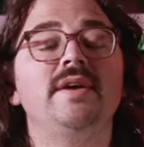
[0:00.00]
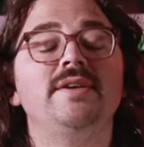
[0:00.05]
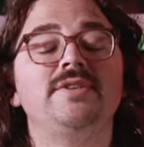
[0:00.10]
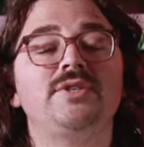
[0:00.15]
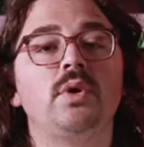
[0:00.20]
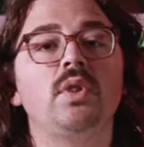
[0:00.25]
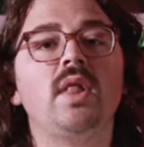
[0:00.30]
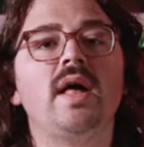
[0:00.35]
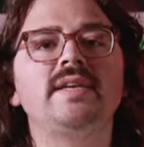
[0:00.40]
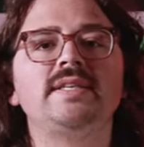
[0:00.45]

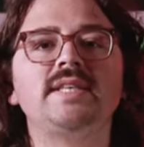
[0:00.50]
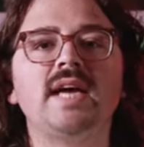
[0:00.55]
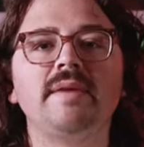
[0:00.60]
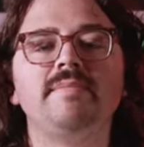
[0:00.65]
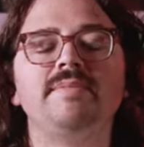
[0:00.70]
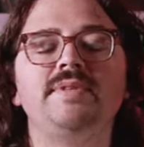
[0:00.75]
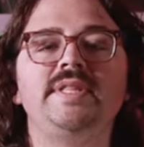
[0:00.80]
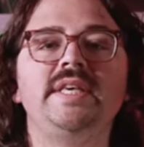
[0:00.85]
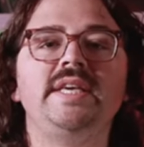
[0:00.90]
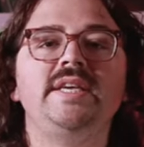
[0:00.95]
So a lot of
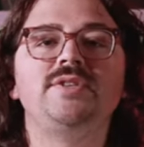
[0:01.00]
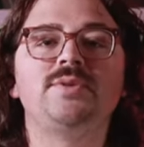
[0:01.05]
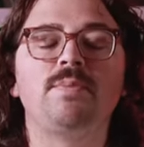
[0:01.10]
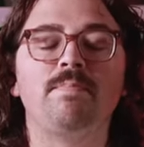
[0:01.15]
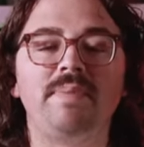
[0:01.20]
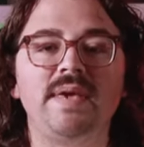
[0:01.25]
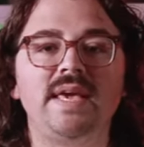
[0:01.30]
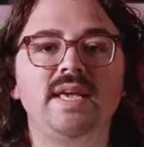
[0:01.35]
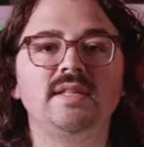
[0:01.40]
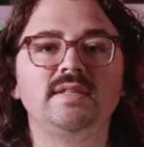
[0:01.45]
times these
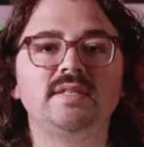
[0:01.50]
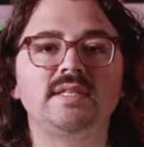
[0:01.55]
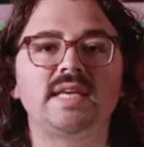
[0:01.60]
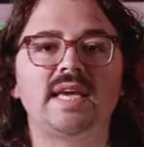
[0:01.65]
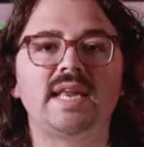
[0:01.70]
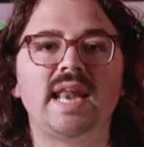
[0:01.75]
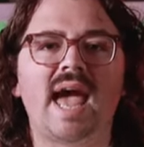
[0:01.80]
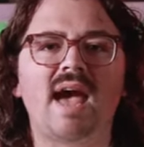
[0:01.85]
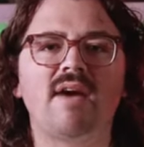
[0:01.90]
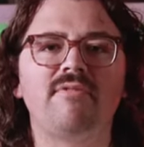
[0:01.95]
beans
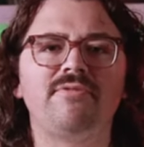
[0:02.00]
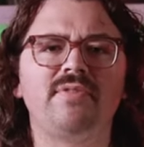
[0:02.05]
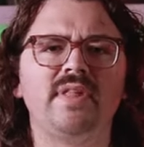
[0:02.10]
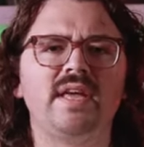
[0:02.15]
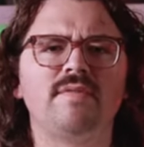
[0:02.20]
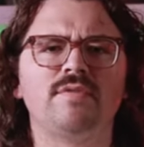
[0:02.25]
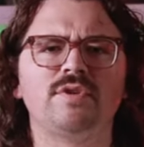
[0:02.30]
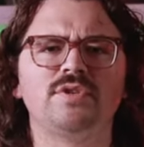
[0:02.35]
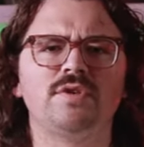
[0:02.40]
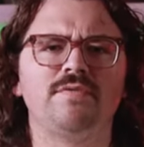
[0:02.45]
can have
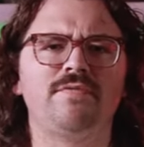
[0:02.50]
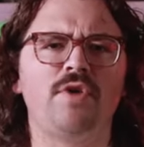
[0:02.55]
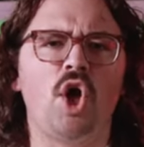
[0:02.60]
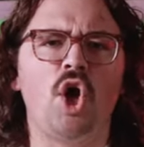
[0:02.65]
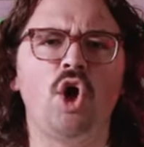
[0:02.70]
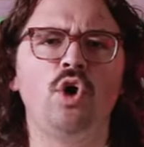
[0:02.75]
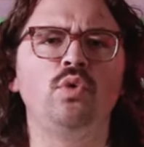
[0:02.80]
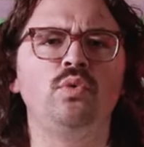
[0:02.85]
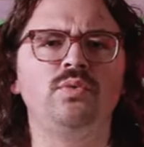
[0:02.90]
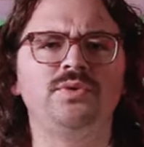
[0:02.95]
flavors of
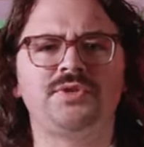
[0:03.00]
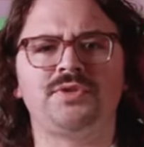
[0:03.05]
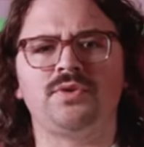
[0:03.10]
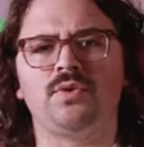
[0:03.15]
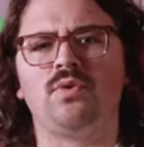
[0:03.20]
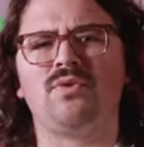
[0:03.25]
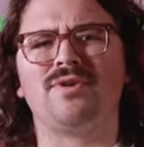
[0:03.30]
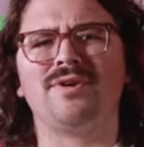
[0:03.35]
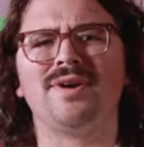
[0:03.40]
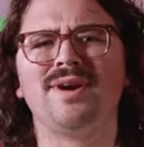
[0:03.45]
oats
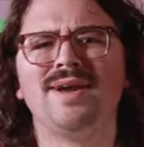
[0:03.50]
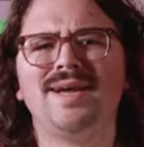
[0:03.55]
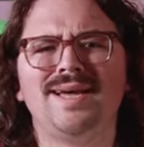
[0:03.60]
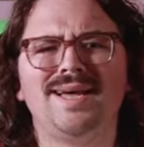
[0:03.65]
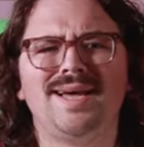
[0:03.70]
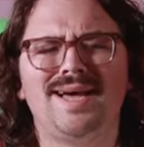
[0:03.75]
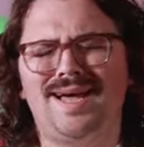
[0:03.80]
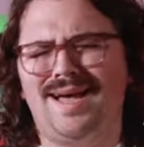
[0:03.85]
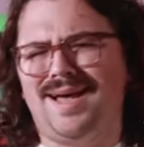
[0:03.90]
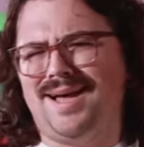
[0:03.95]
or
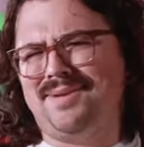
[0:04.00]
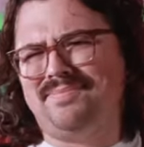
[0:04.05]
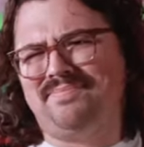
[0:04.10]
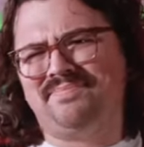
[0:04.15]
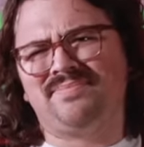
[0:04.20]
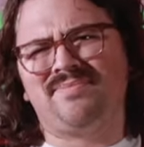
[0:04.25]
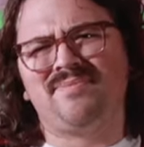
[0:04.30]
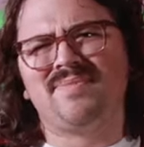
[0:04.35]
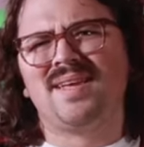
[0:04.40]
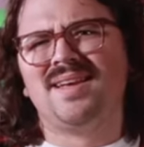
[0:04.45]

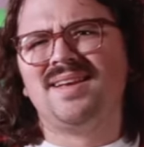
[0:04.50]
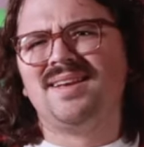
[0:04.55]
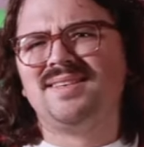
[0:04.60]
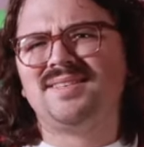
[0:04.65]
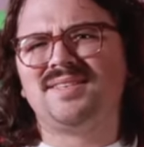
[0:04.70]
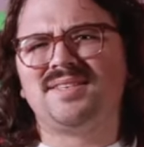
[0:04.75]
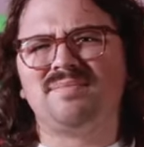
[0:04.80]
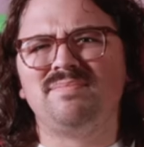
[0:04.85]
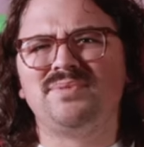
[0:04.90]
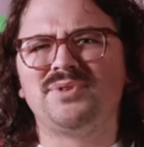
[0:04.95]

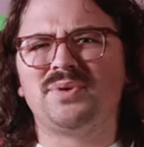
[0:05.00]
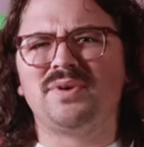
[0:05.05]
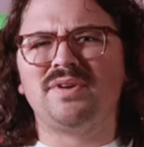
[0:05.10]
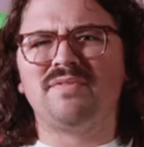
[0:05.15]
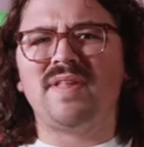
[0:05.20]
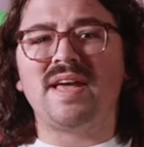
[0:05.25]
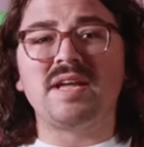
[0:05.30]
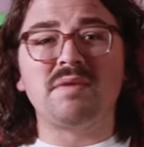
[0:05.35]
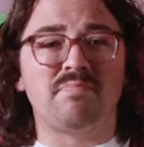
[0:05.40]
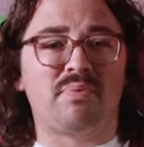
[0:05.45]
some sort
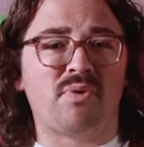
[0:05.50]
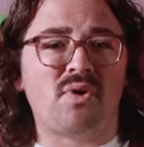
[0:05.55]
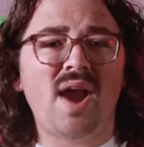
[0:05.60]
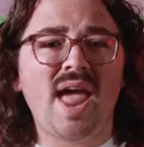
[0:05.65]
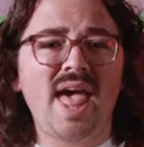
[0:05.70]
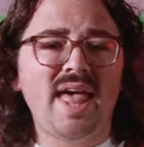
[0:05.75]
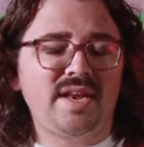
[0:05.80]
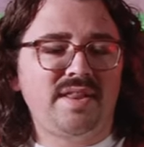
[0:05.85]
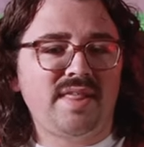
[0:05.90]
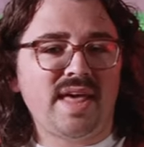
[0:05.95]
of like
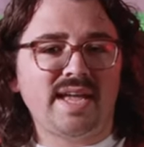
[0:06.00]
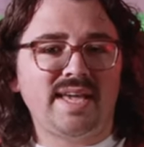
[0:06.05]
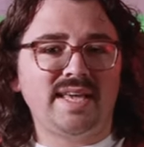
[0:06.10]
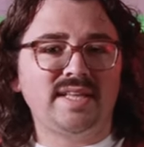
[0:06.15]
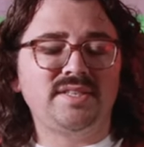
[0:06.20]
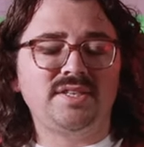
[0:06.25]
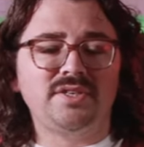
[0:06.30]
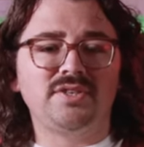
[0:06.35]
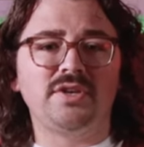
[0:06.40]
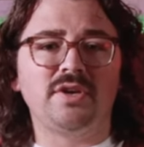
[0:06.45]
bread that
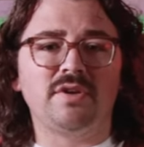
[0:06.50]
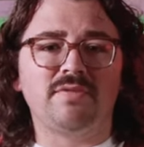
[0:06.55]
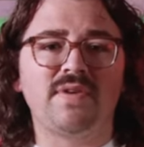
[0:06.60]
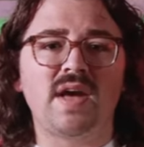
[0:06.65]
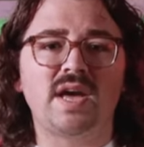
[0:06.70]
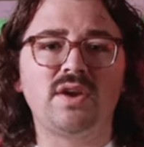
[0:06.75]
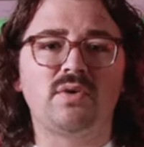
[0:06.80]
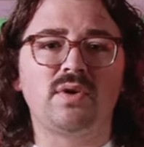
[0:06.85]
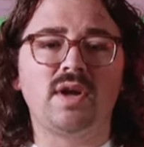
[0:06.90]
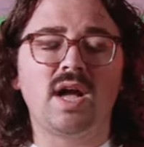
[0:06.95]
gets into your
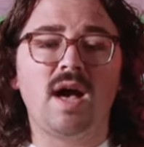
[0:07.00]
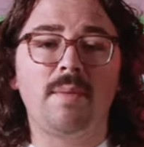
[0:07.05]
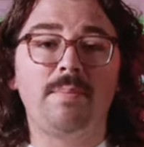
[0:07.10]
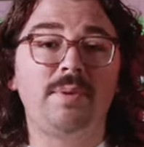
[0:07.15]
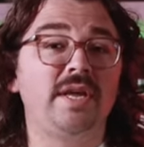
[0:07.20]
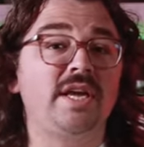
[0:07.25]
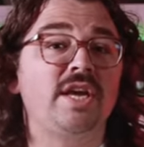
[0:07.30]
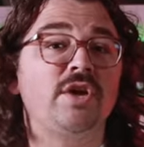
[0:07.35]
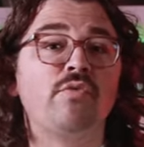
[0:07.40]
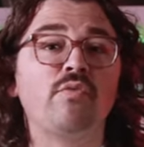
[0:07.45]
final cup,
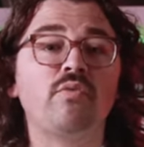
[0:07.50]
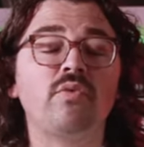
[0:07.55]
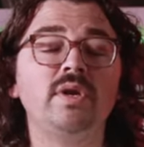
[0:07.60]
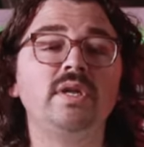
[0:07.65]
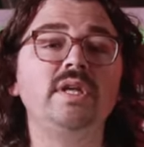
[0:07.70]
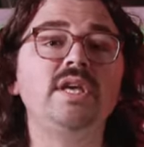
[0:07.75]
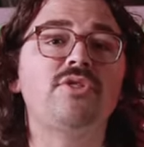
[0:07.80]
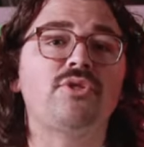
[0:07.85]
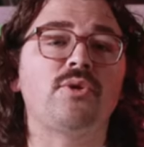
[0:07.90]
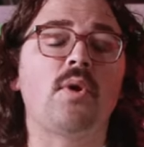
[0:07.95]
and it can
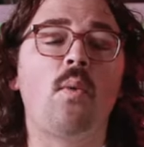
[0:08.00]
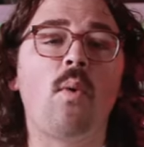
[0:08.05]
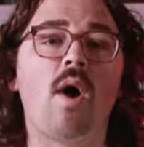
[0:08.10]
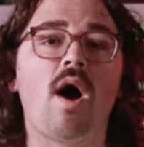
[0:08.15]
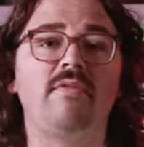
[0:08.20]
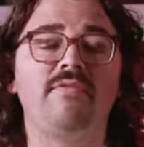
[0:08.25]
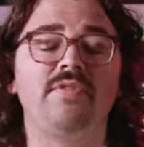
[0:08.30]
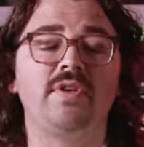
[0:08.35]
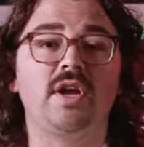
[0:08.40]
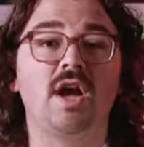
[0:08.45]
really throw
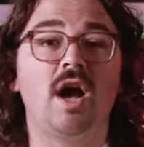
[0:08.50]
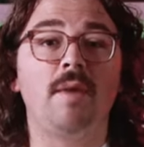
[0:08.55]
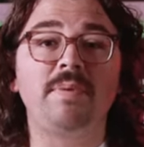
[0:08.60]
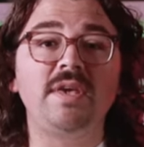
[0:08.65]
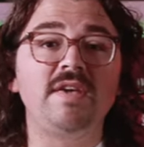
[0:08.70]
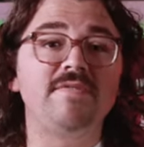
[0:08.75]
off the cup.